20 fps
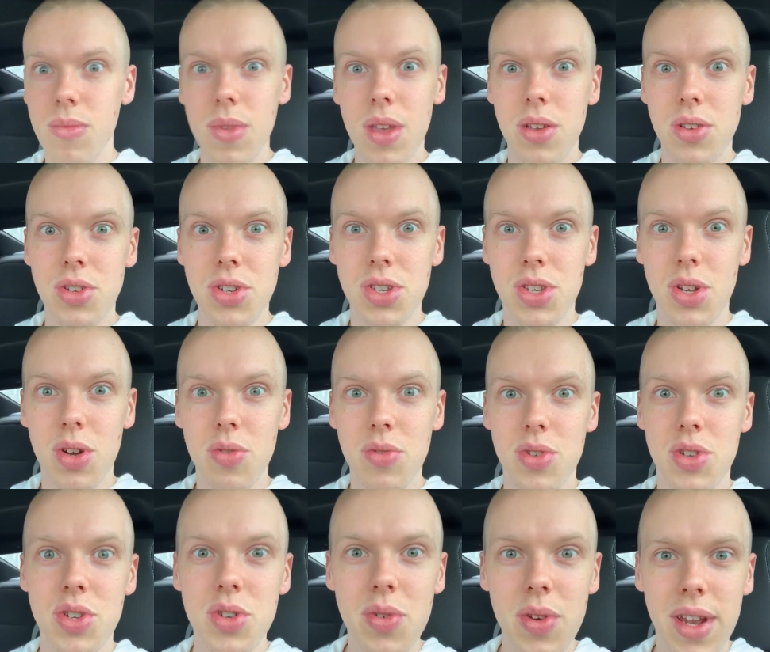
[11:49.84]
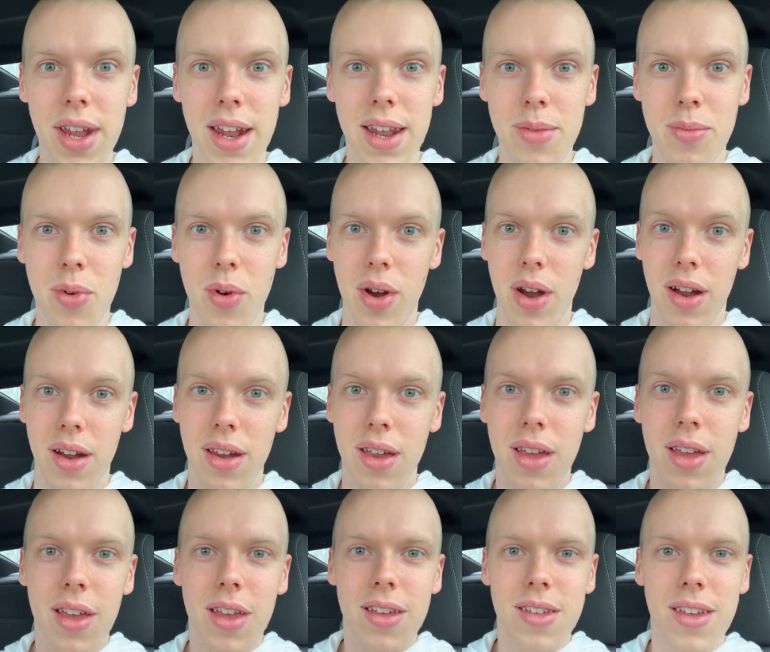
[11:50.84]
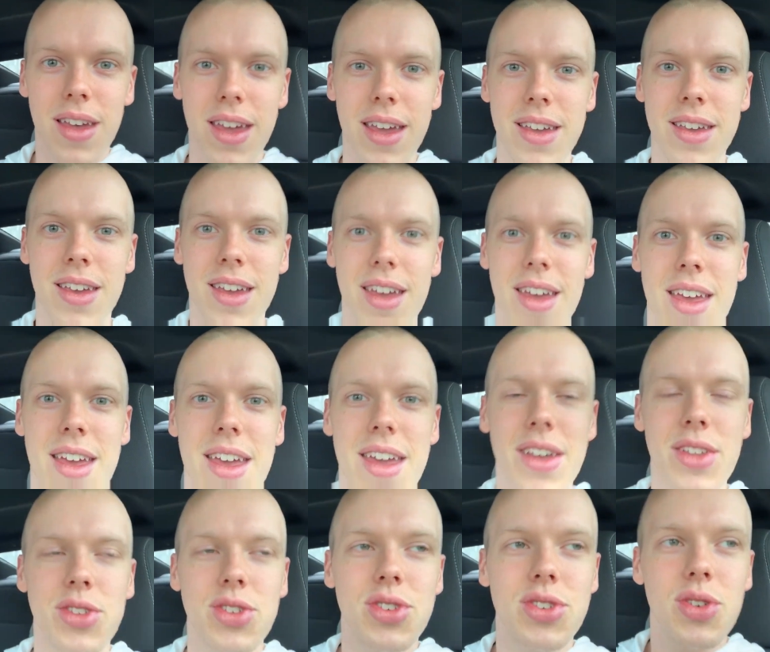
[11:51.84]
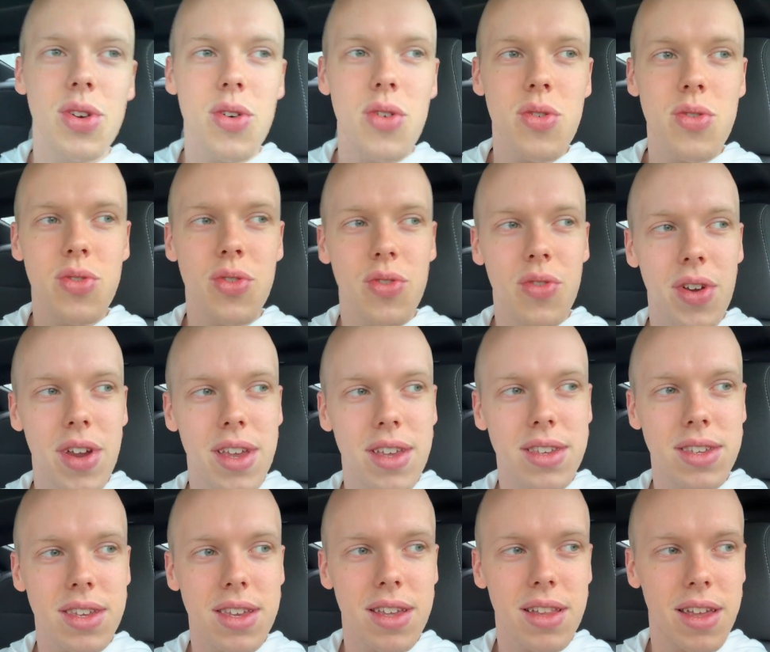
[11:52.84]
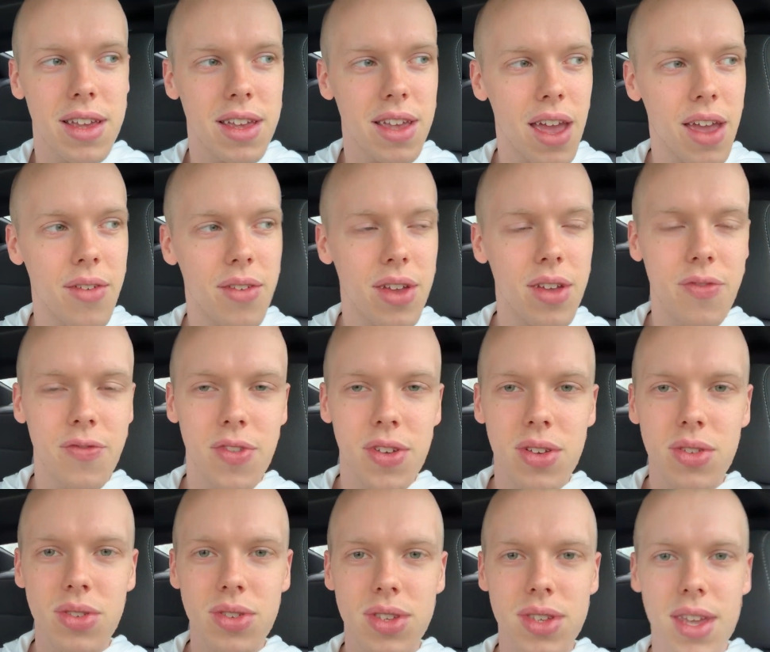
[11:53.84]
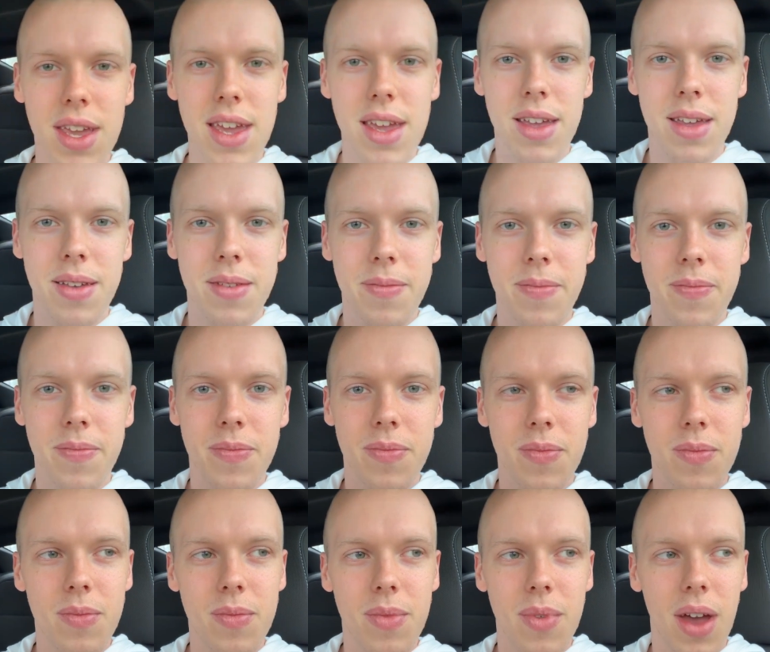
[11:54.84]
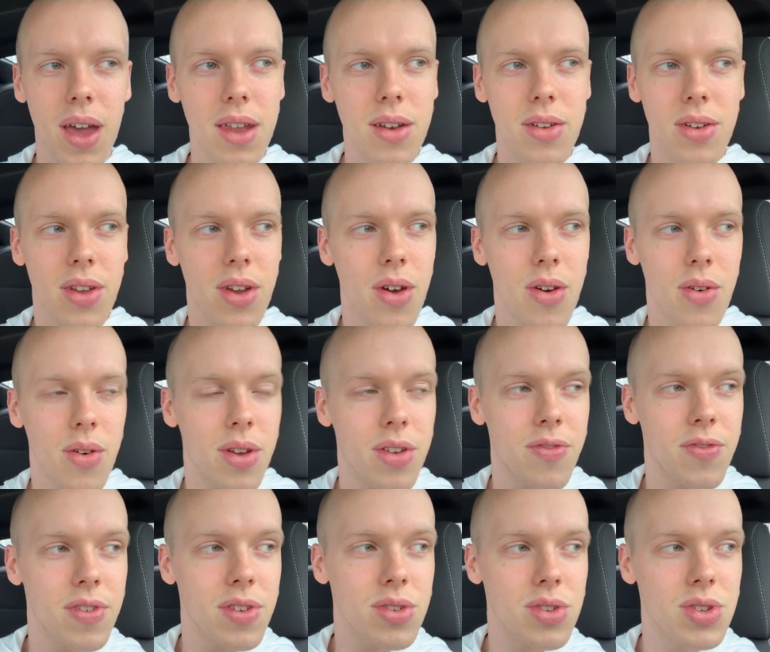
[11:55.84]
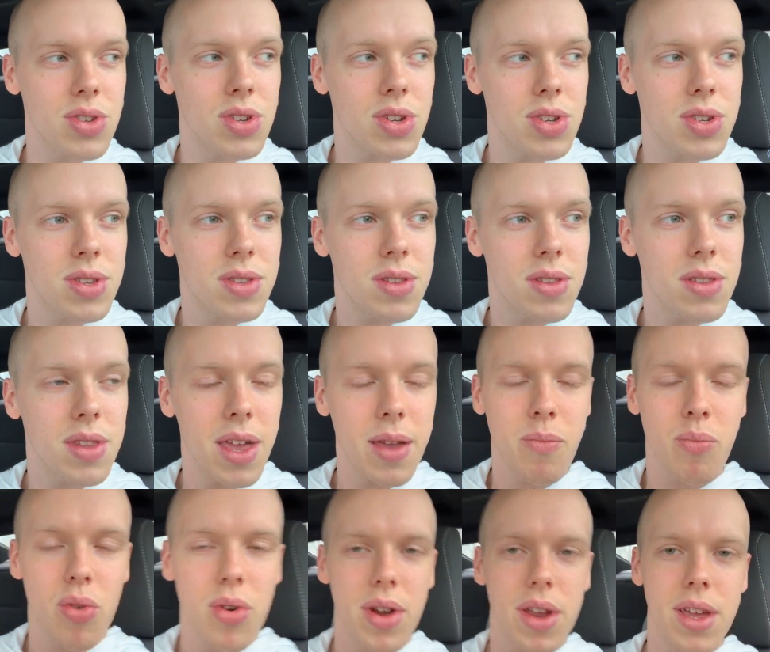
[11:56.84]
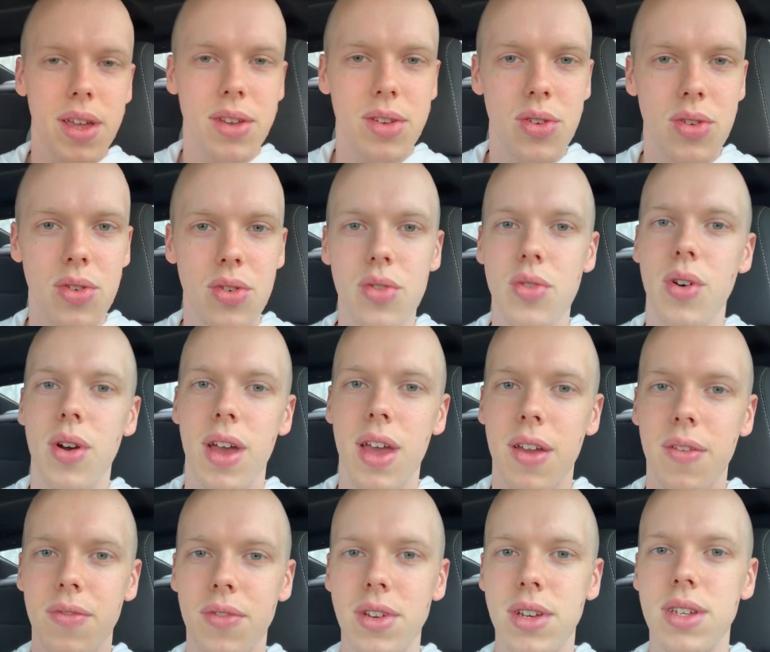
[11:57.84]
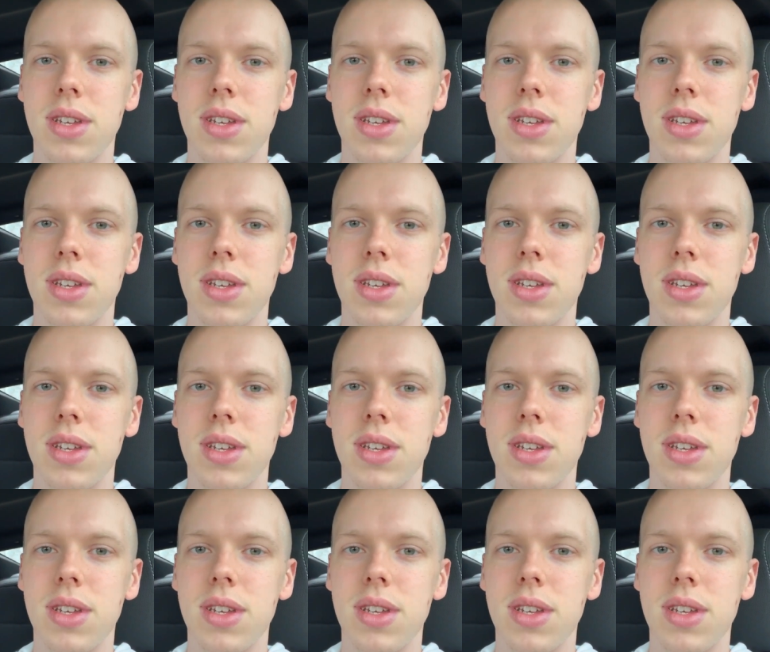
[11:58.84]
you just don't do it anymore. Like it's so crazy. Like it feels like, I don't know. It feels just like brand new every